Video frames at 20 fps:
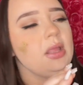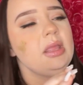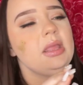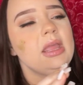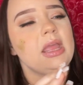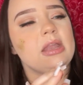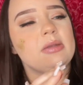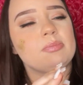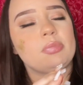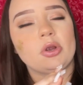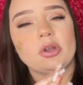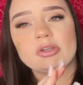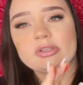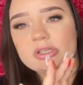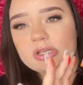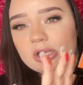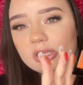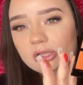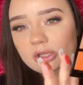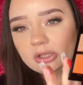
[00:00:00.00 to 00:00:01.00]
In
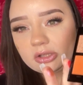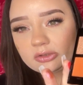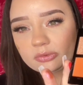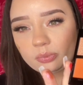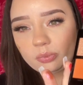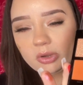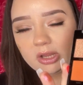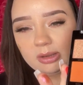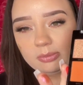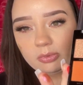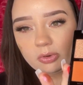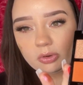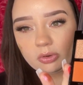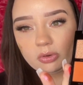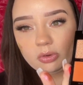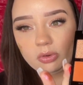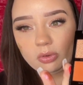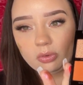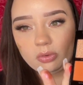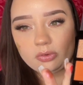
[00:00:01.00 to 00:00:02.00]
person, it looks way more
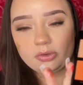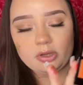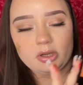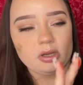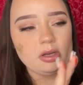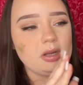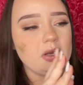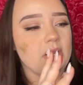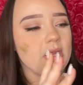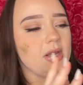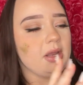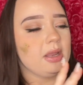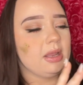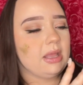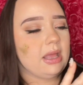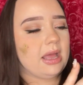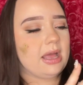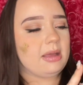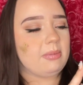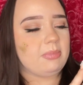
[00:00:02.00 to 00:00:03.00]
golder,
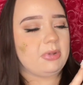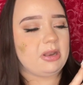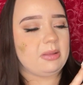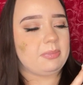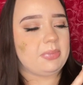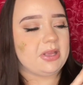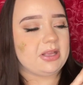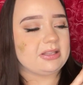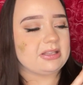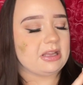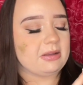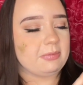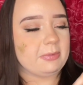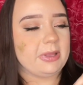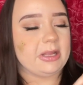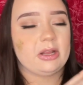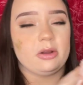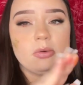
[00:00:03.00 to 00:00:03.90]
but it picks off like a